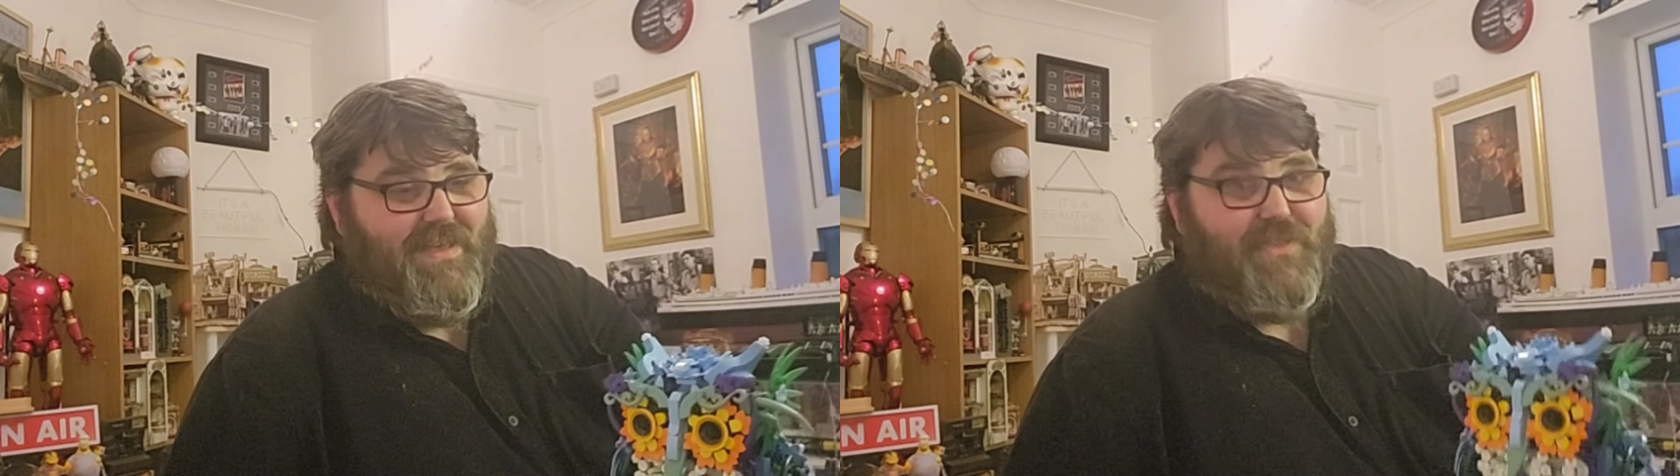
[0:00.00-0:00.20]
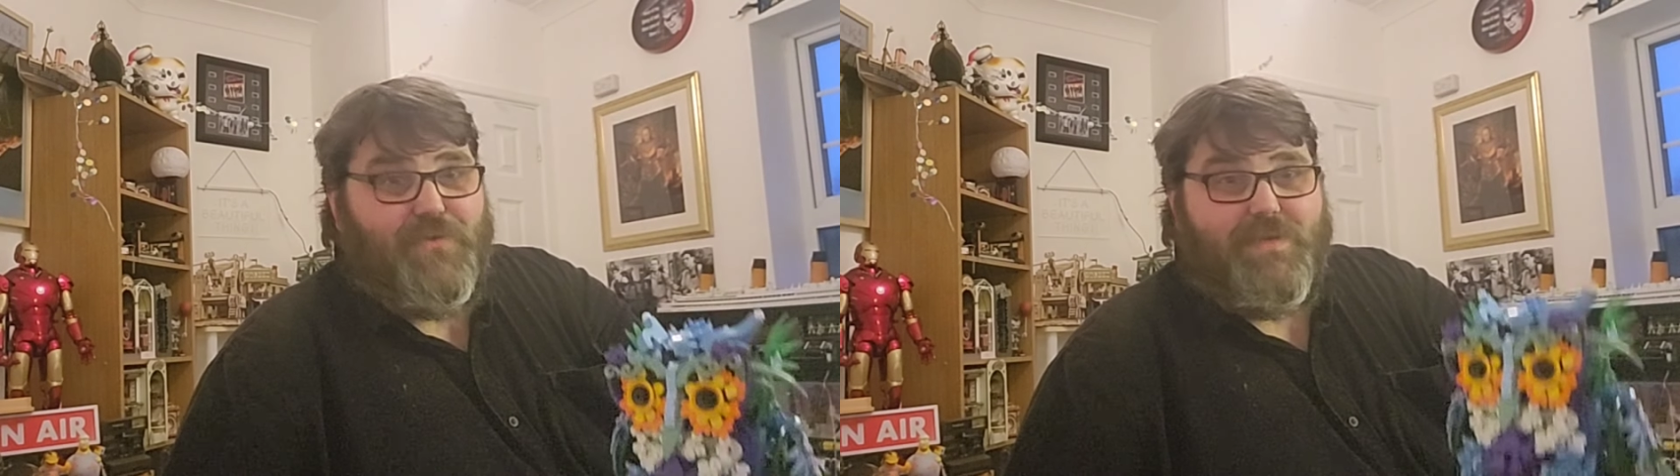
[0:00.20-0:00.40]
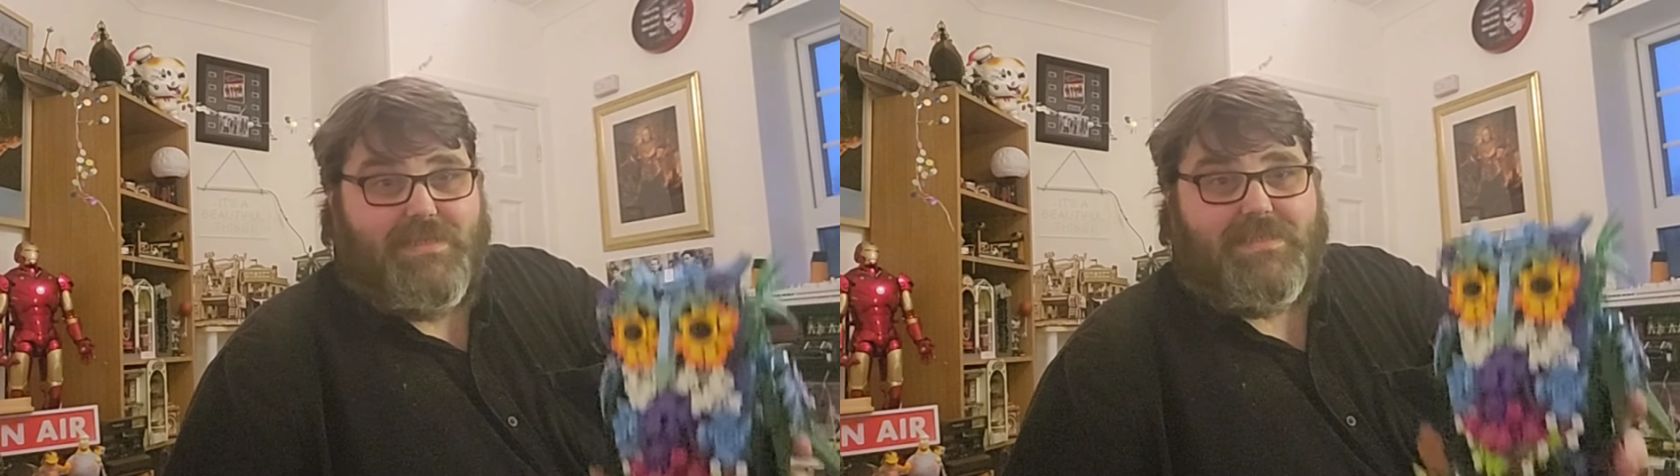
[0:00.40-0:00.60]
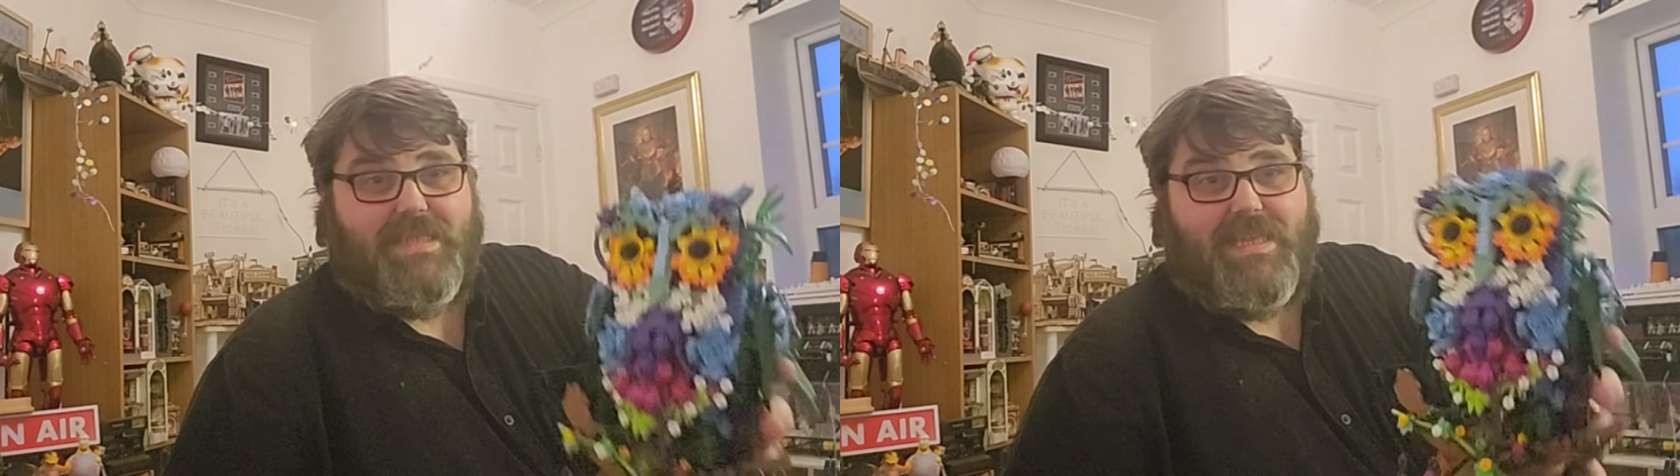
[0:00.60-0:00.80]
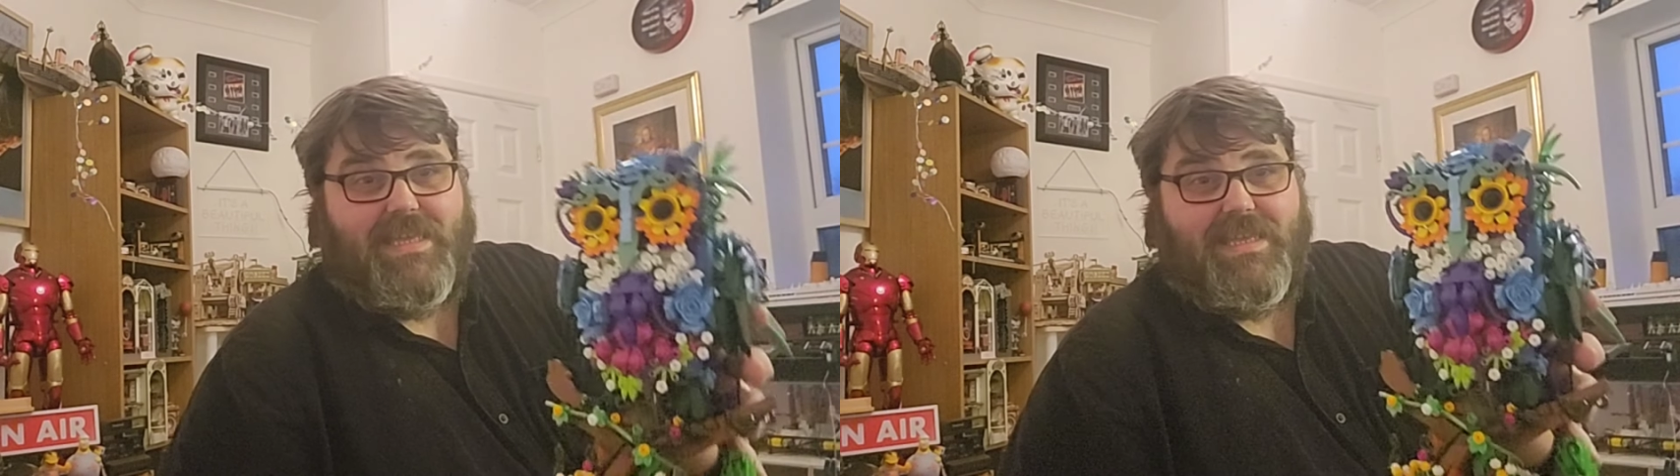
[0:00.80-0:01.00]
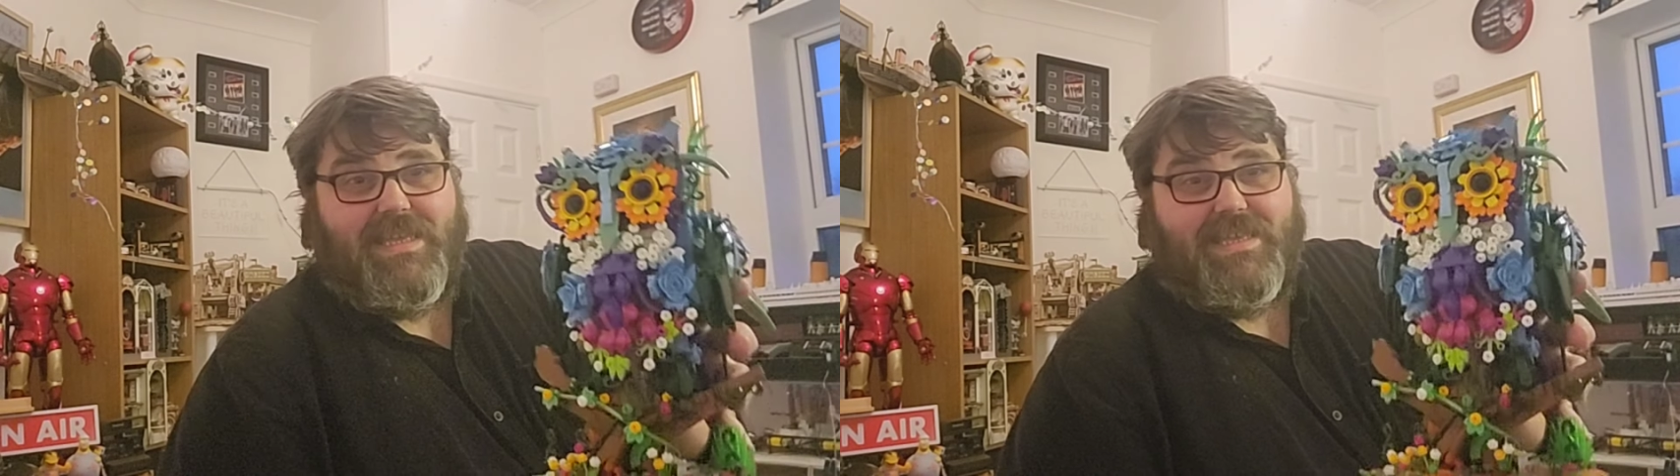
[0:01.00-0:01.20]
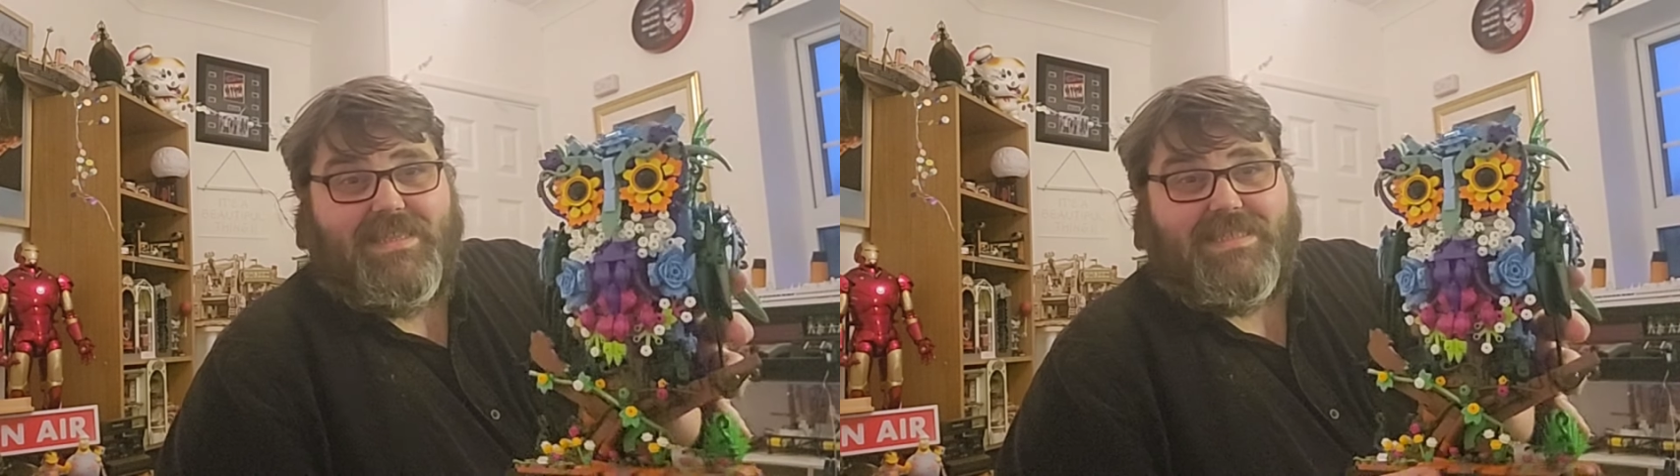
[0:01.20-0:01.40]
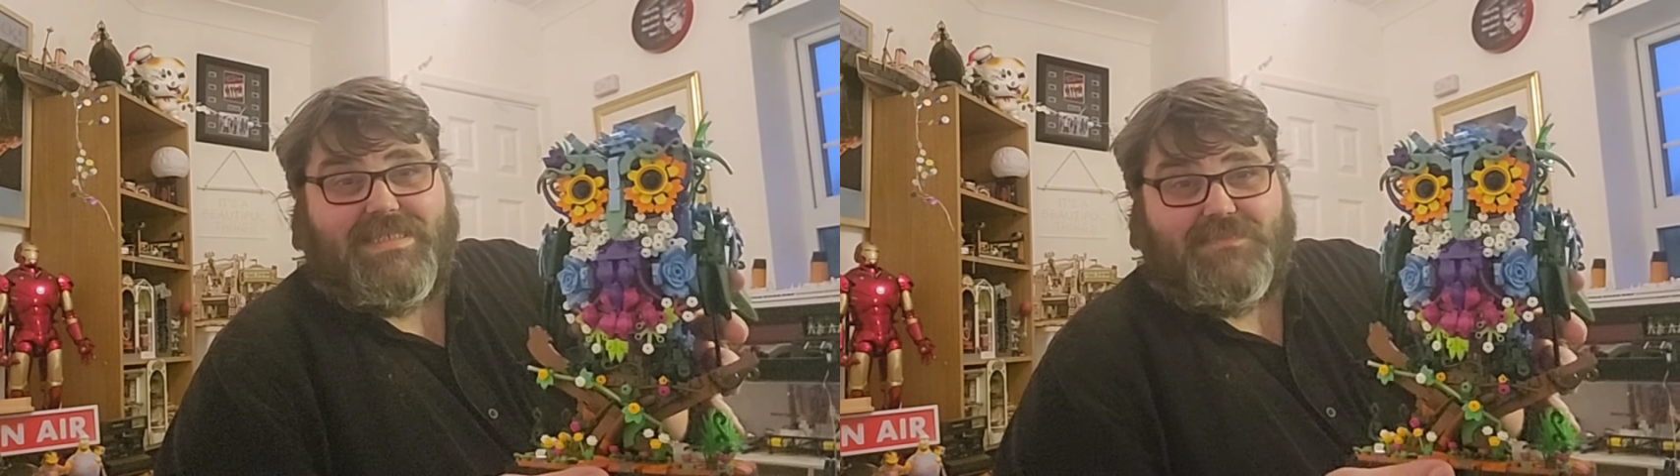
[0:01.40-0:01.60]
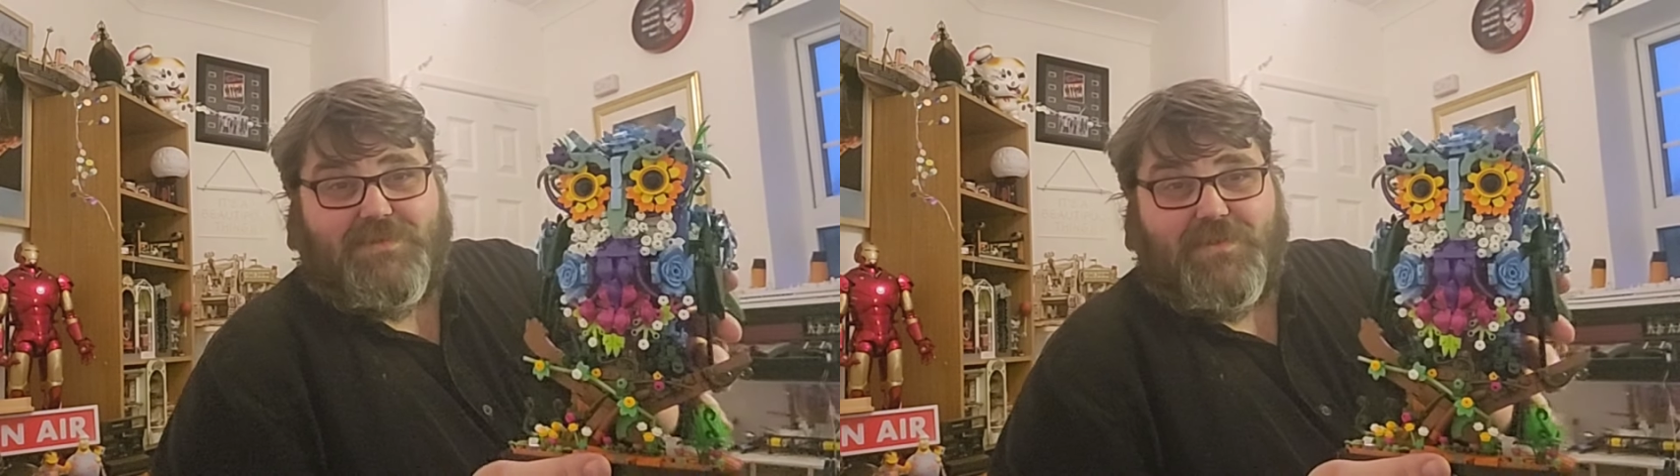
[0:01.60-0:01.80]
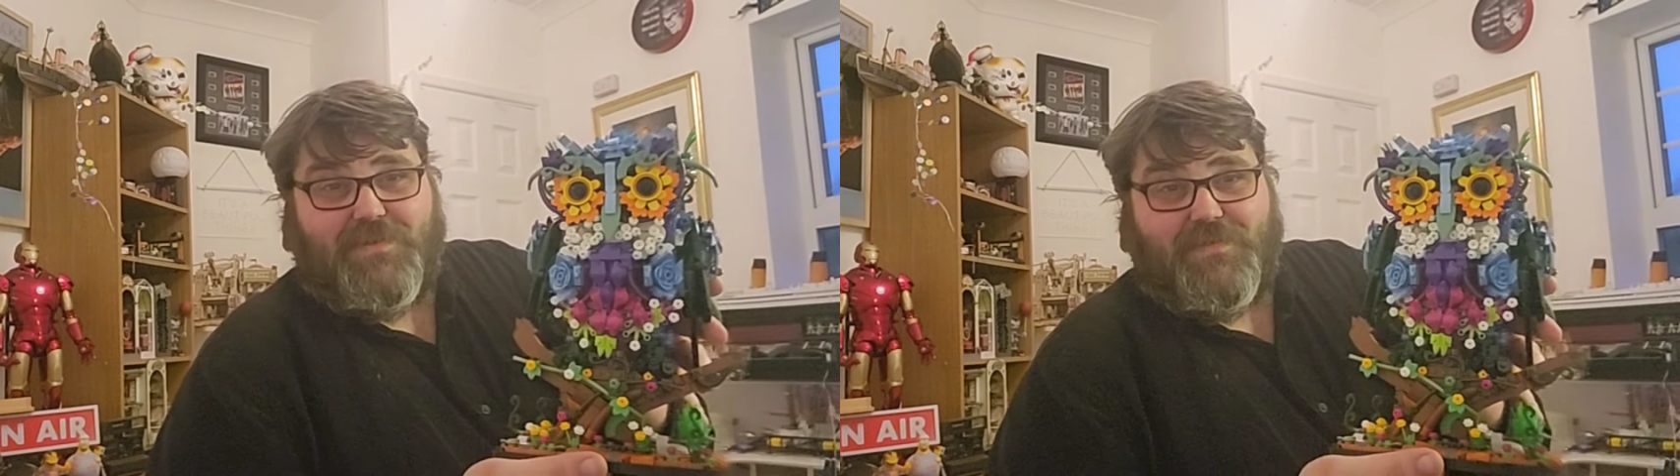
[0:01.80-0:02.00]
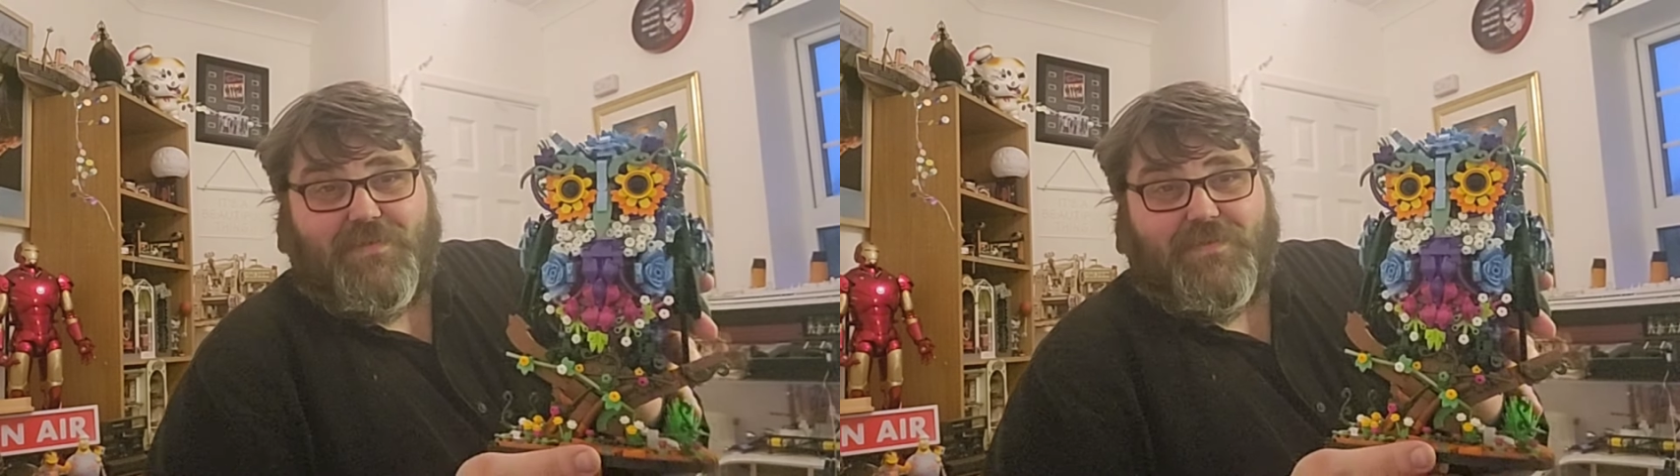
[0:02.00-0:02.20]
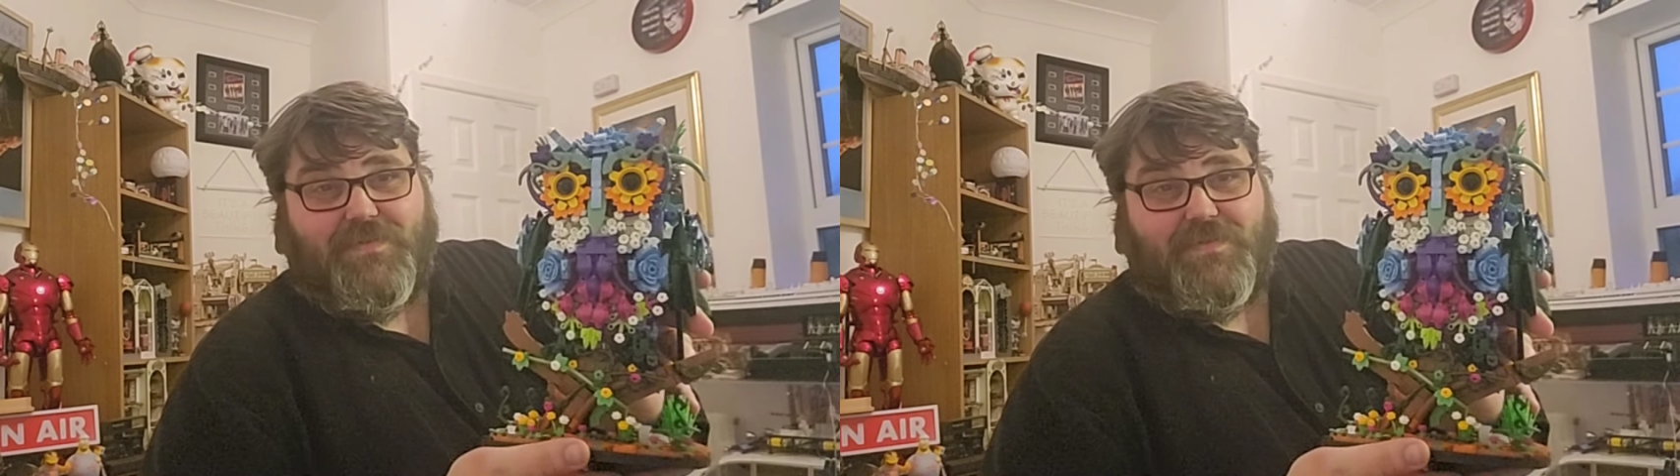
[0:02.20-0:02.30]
You can see. This is beautiful.